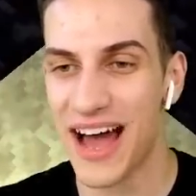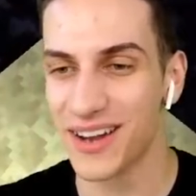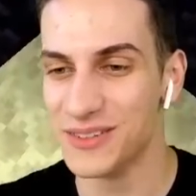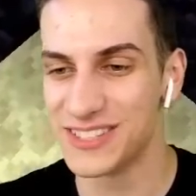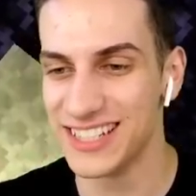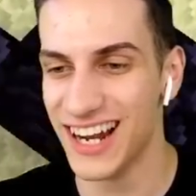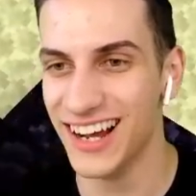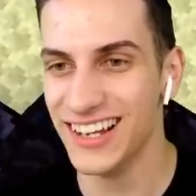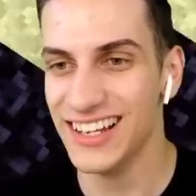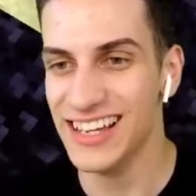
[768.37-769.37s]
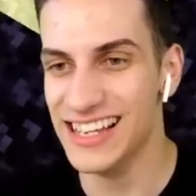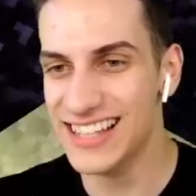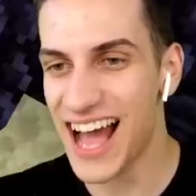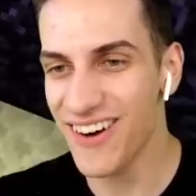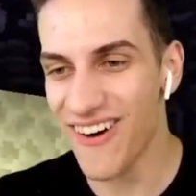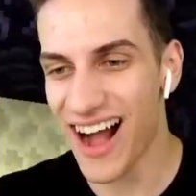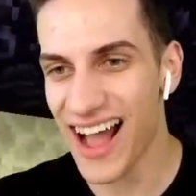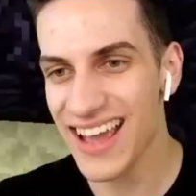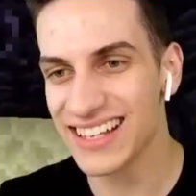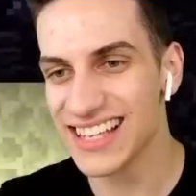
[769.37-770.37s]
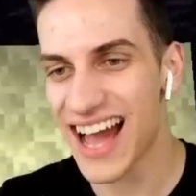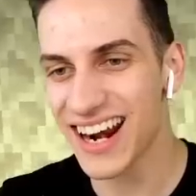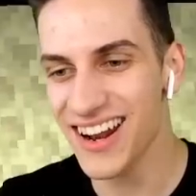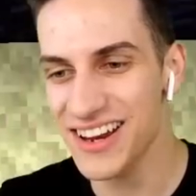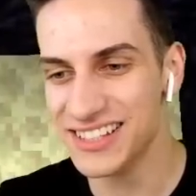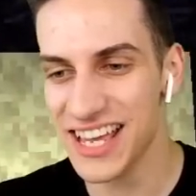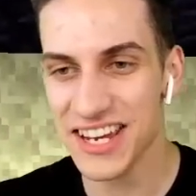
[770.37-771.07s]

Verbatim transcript: battle, Musina? Is that why? Because I don't know. You say